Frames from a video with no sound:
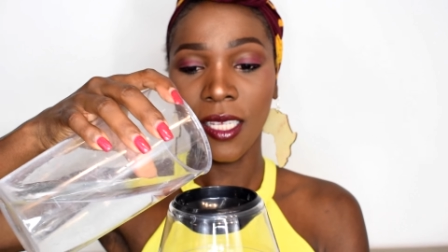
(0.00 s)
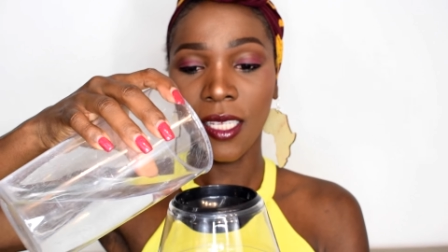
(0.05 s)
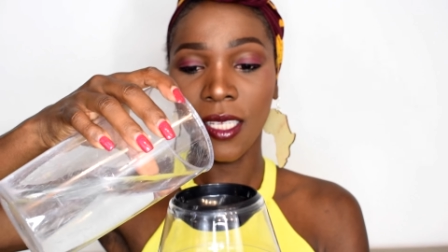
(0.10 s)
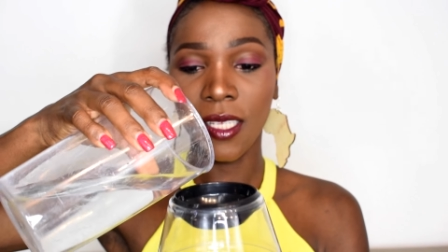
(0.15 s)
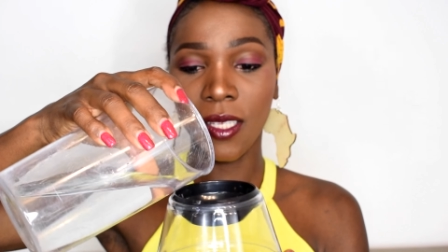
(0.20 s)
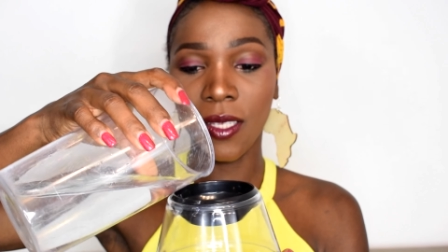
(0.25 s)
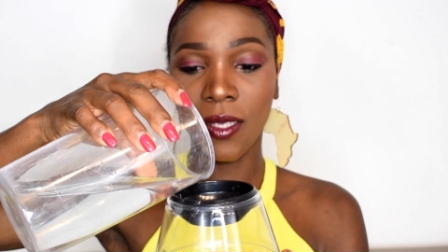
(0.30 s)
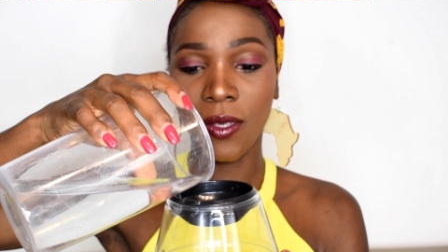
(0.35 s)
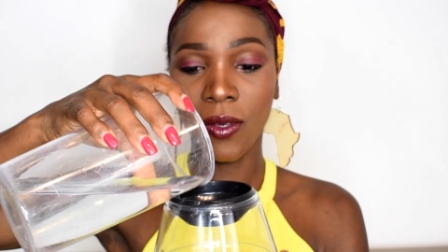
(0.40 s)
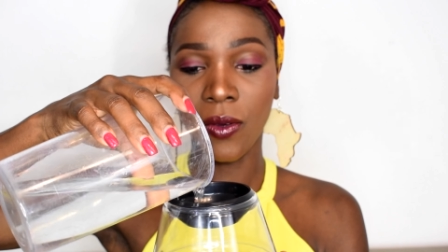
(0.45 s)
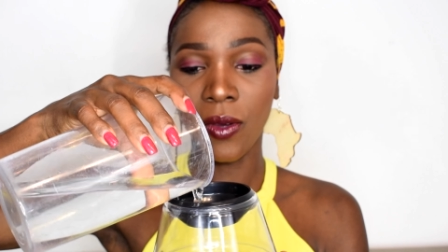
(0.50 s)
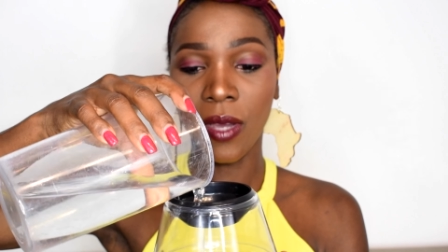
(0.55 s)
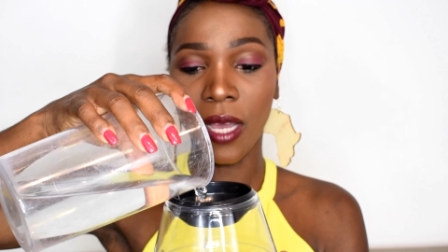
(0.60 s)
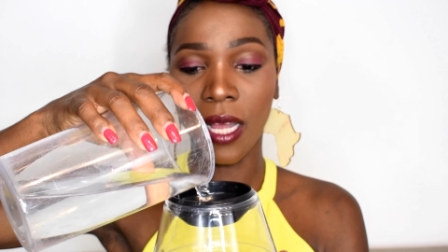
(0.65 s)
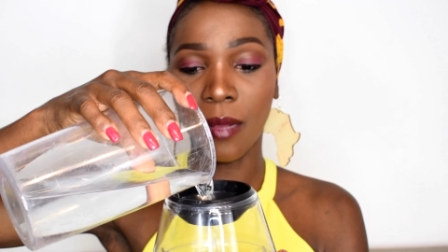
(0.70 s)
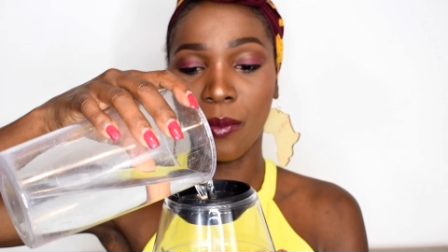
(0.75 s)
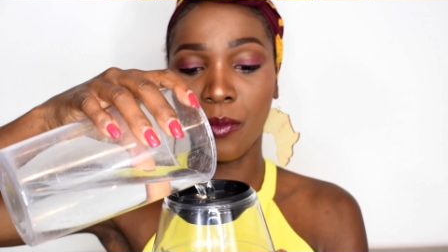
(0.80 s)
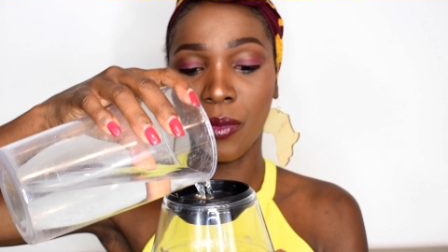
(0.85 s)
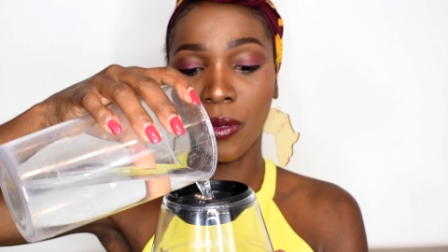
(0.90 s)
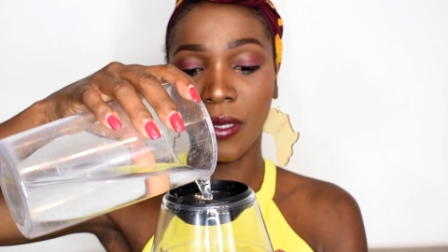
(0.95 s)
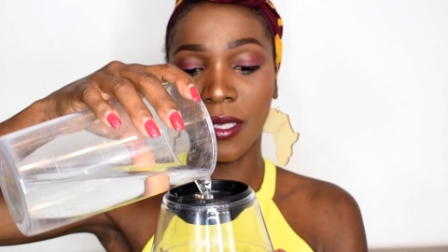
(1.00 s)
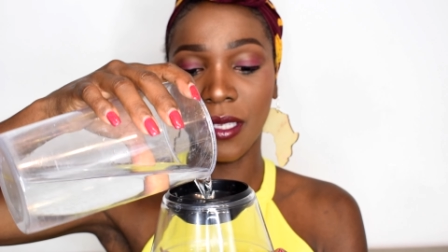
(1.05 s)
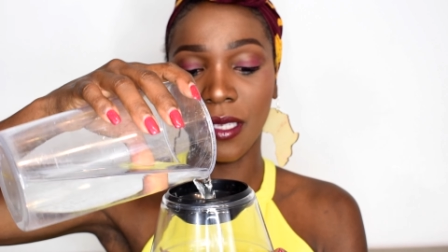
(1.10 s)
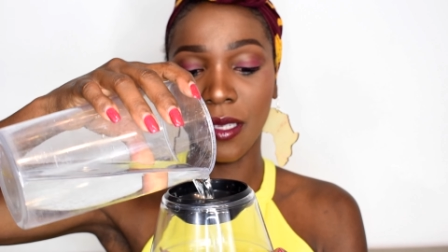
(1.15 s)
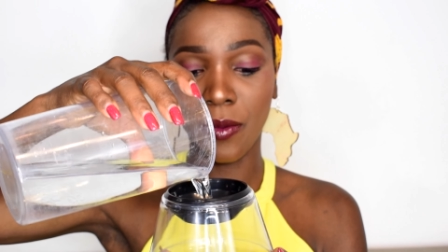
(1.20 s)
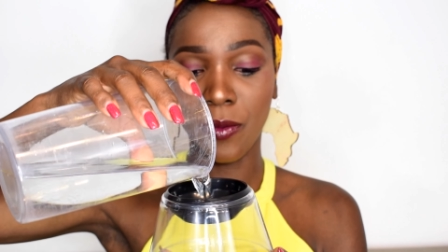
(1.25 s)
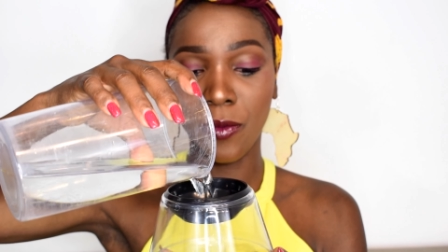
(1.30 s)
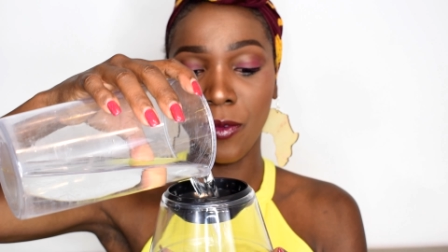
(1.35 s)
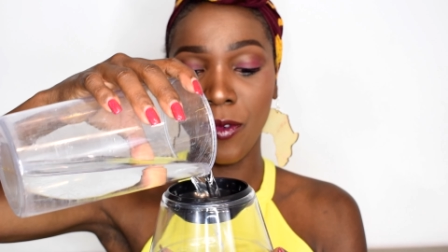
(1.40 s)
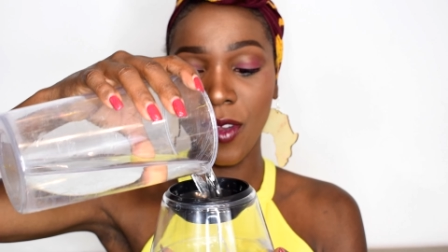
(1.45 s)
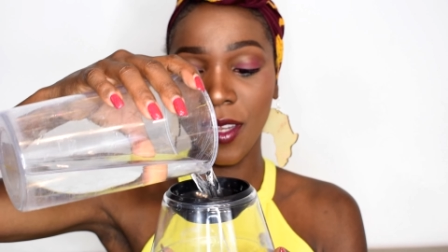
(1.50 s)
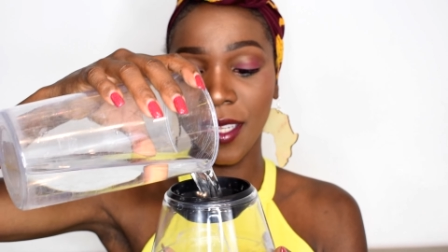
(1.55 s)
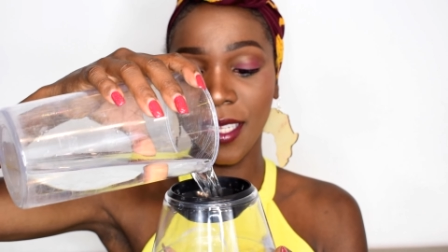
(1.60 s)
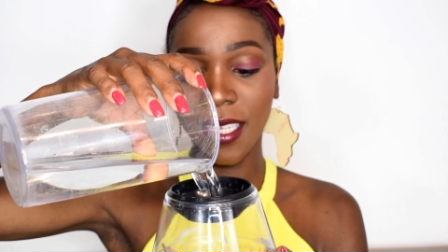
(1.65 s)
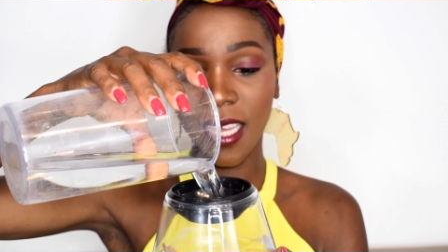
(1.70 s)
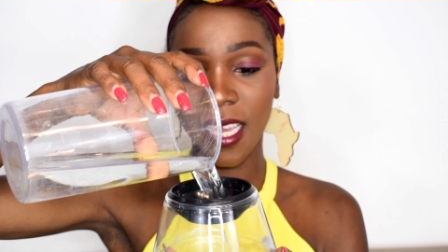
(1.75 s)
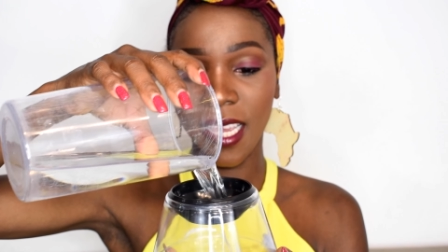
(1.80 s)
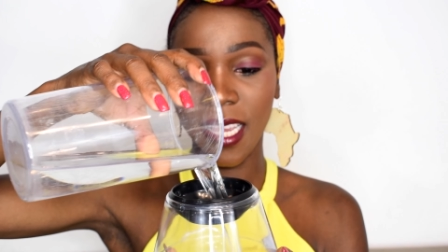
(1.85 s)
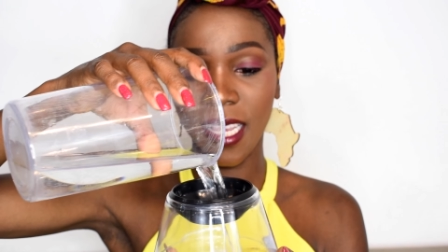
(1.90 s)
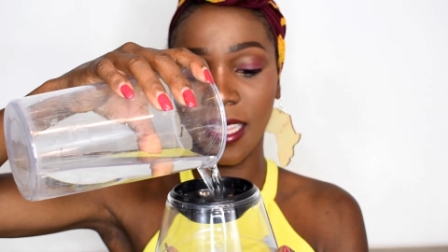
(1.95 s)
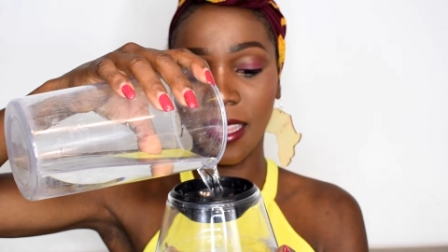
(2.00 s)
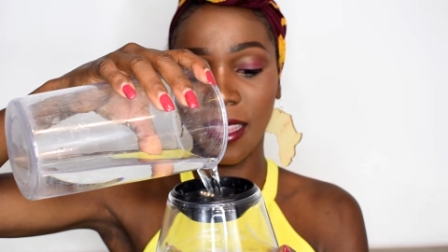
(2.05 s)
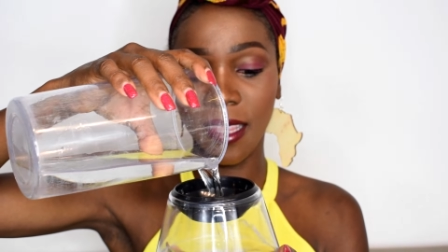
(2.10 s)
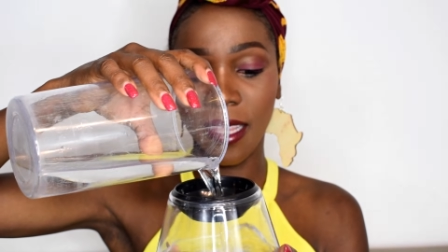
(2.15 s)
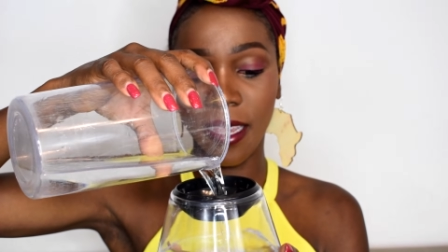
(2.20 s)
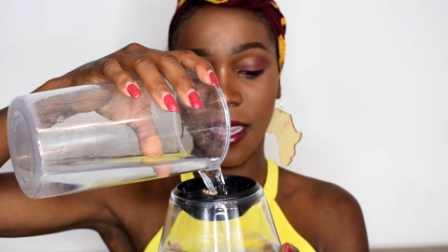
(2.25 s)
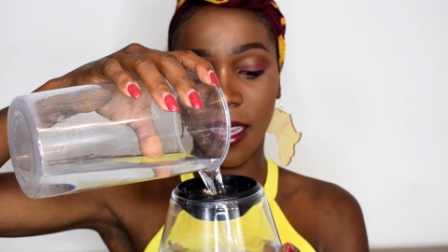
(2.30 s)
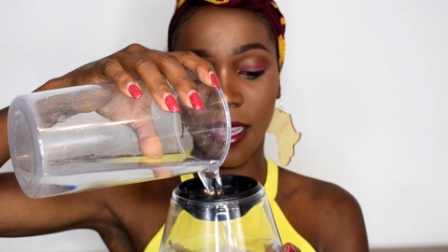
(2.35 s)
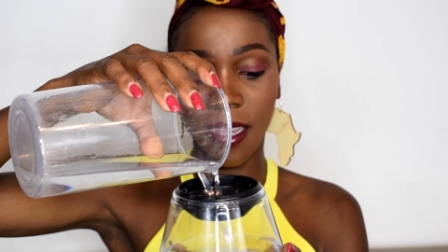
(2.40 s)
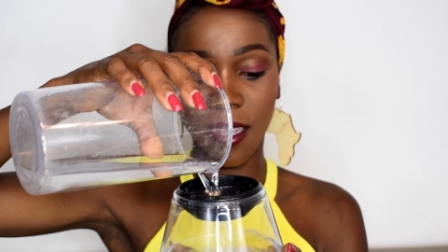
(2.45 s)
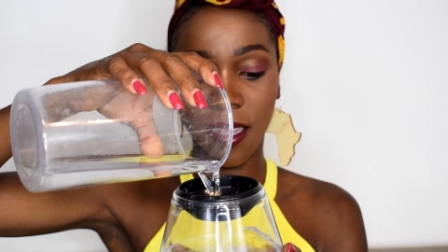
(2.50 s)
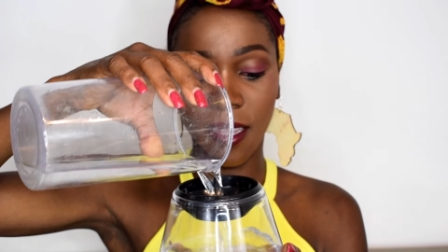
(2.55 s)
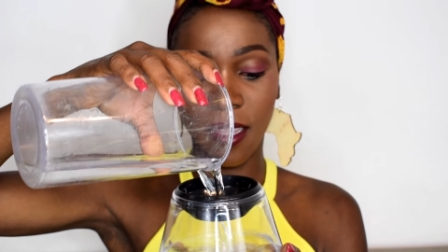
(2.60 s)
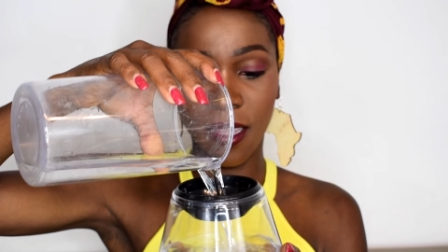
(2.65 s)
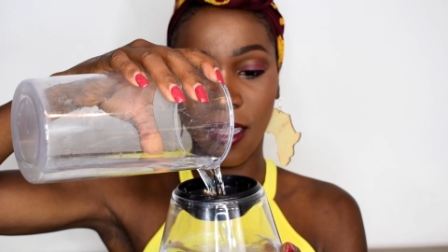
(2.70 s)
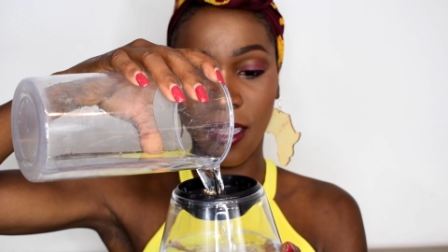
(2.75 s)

So I'll put some water in there,